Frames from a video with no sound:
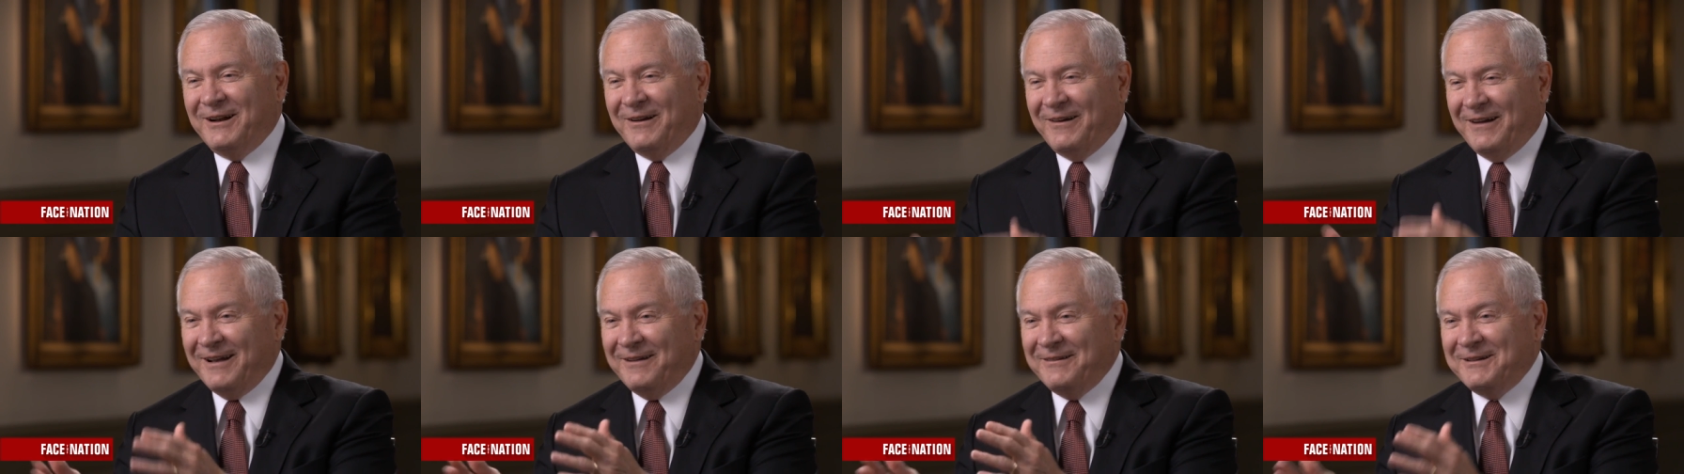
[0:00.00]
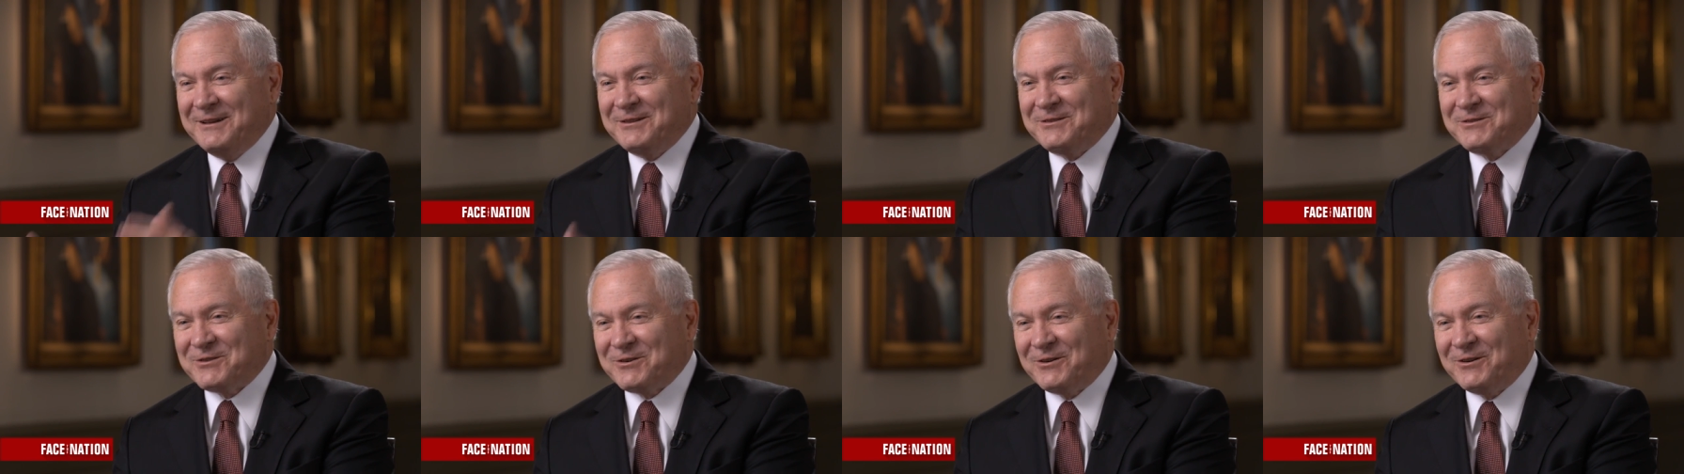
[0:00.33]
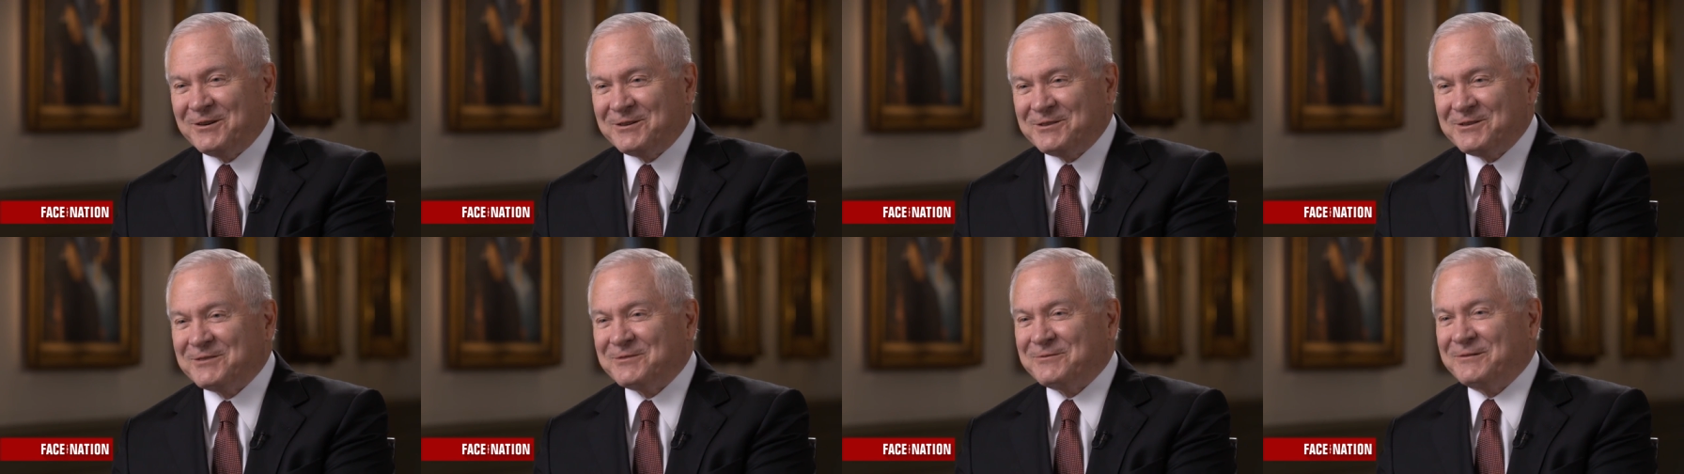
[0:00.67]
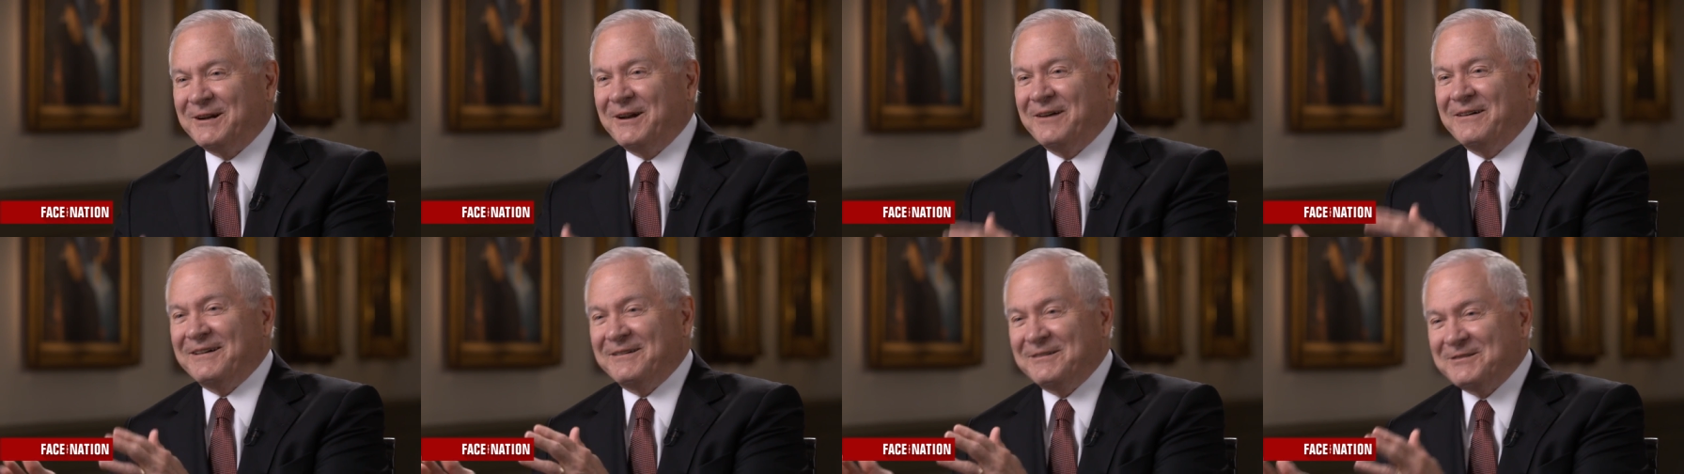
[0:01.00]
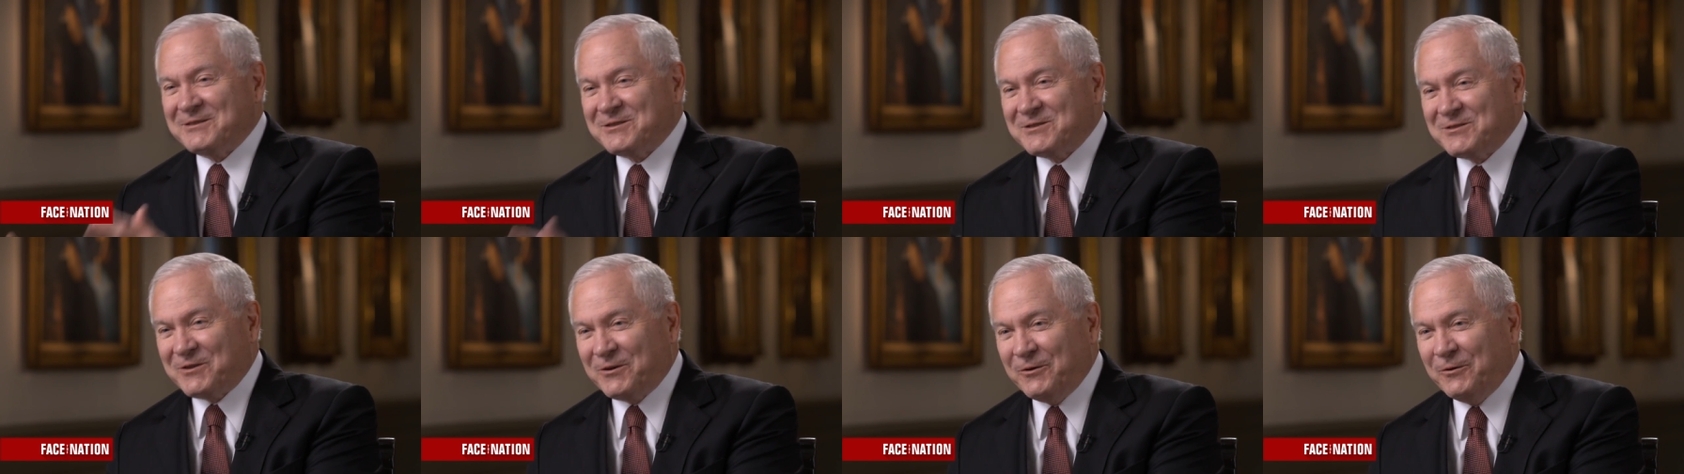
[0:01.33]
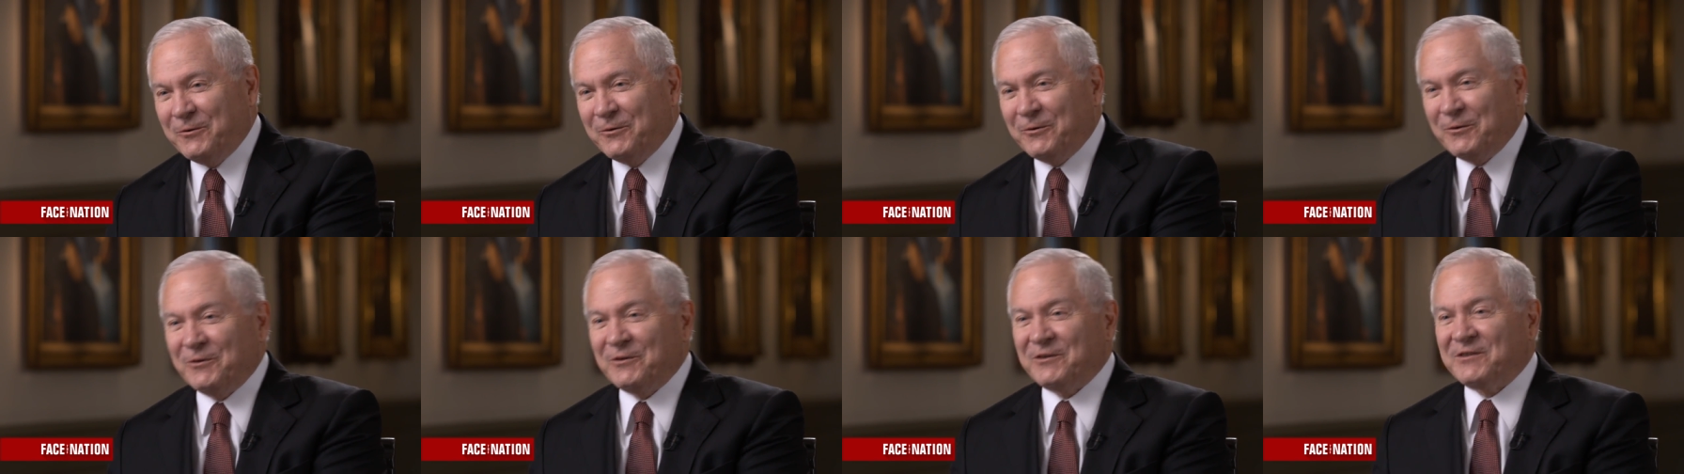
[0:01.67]
we don't have any churches, we don't have any
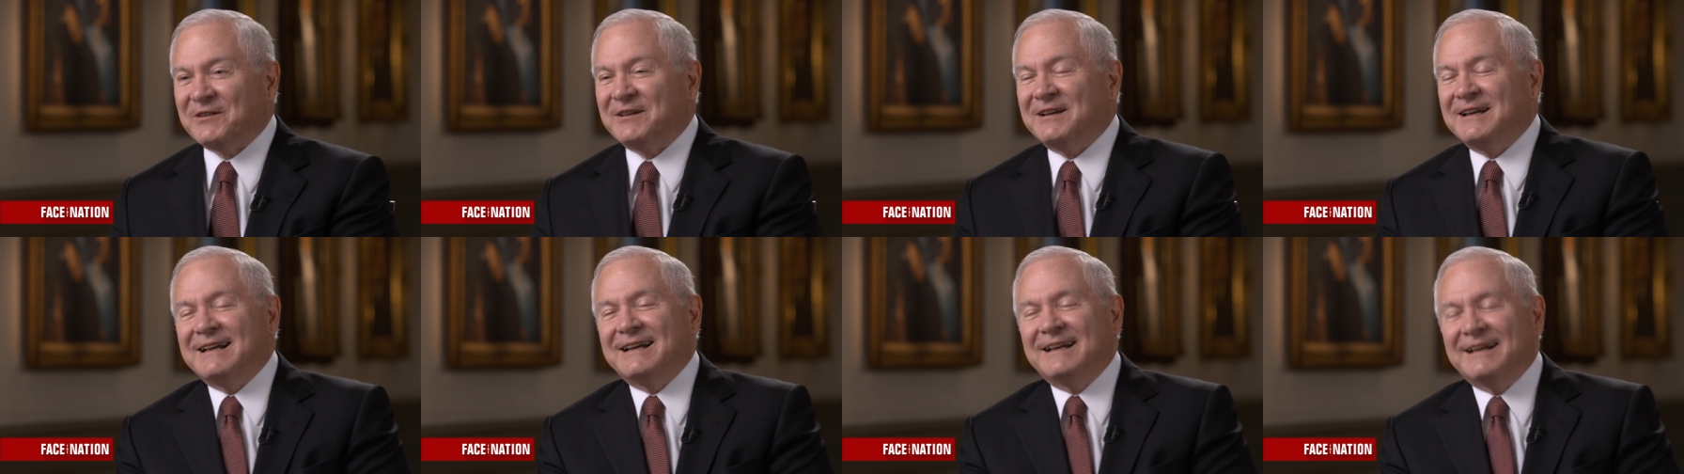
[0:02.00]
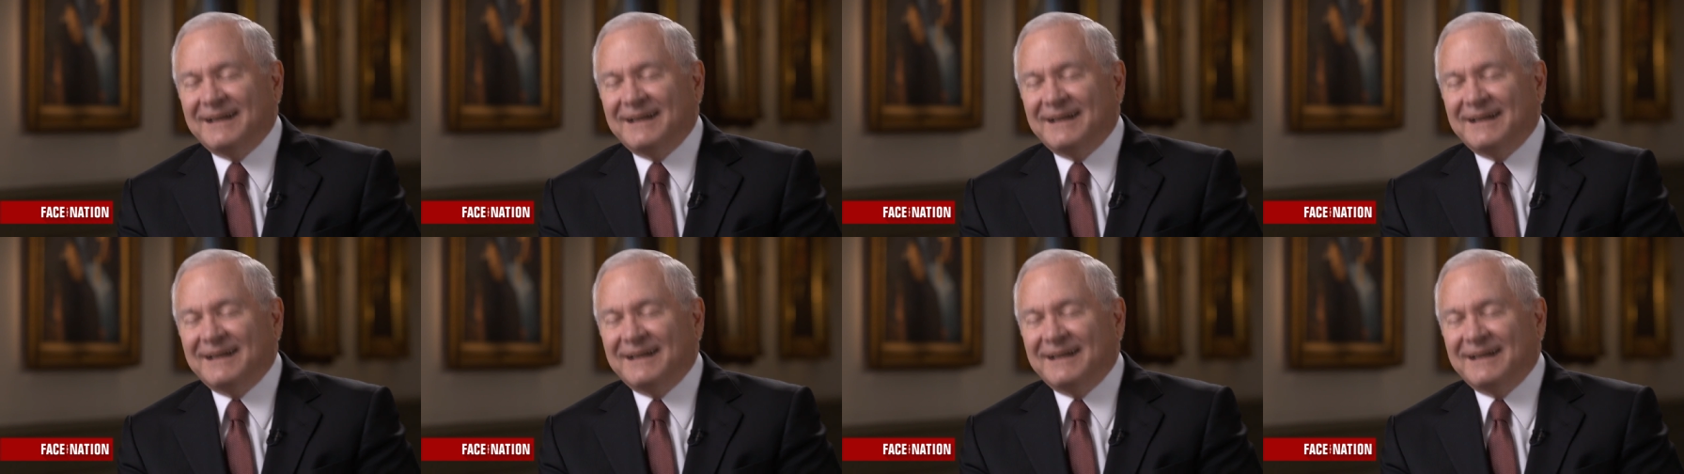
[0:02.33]
schools.